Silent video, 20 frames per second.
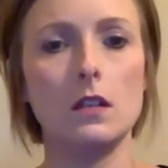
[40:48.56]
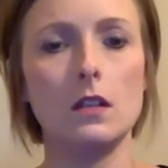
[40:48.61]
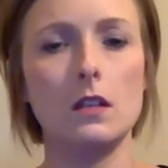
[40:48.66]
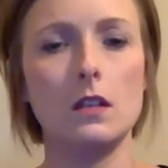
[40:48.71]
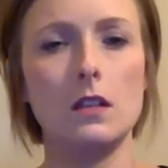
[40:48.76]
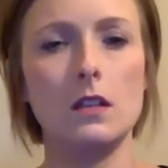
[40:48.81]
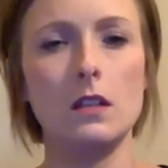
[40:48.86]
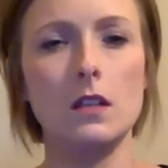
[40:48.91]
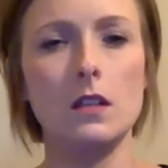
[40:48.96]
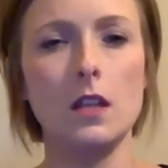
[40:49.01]

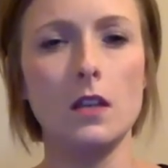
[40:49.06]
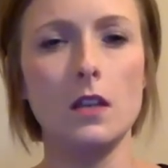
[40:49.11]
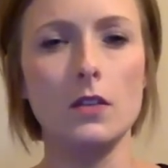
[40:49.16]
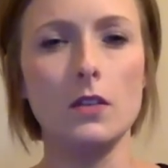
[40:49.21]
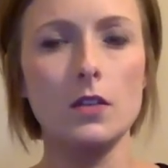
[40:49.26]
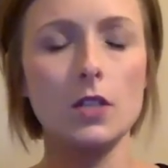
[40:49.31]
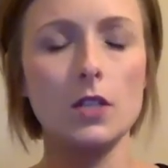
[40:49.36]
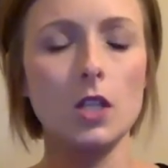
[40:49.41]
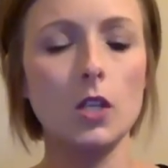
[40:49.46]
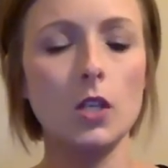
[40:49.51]
than the
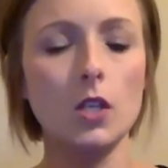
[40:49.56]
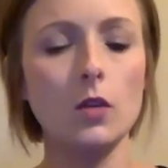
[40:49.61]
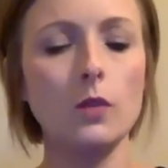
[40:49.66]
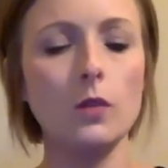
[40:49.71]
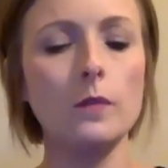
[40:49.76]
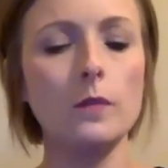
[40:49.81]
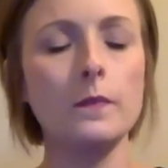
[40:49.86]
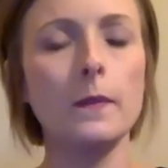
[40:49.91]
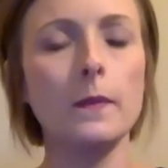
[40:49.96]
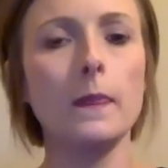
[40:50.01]
other two,
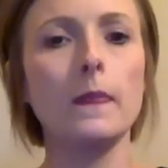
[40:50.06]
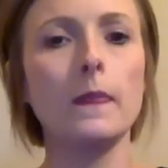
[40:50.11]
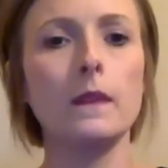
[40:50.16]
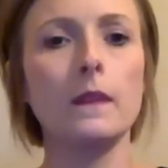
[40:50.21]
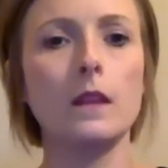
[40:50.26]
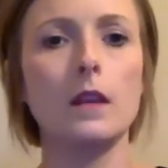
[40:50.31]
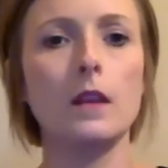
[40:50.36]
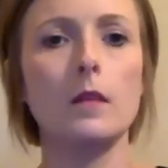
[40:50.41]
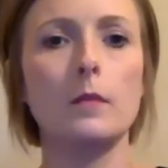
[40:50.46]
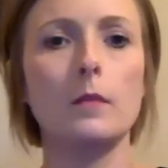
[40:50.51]

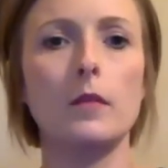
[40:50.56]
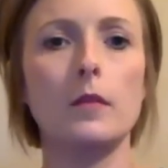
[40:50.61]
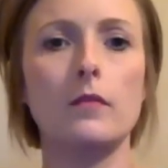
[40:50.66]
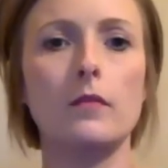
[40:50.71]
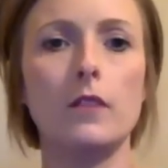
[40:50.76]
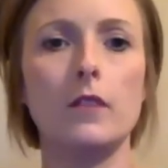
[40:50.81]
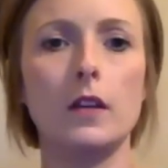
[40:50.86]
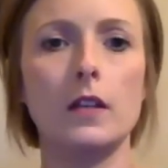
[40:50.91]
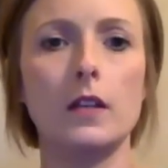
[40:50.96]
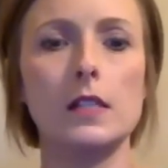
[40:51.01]
but
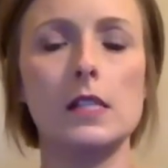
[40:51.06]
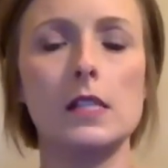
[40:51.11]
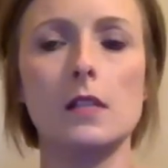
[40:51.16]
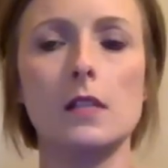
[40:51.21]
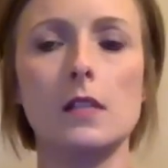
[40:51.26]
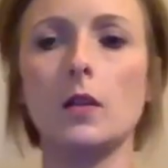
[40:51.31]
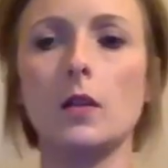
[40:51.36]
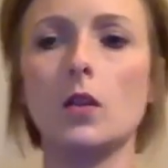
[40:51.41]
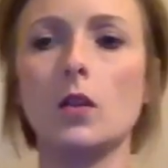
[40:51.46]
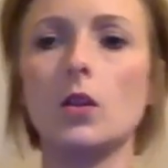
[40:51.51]
very
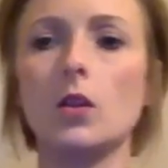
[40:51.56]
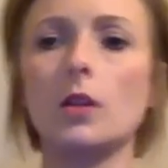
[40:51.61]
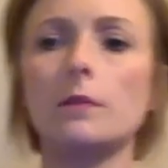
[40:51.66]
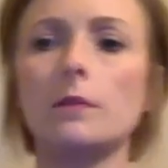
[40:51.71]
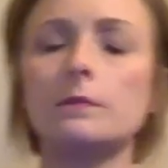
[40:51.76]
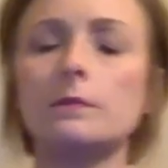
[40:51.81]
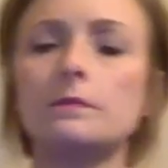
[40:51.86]
similar.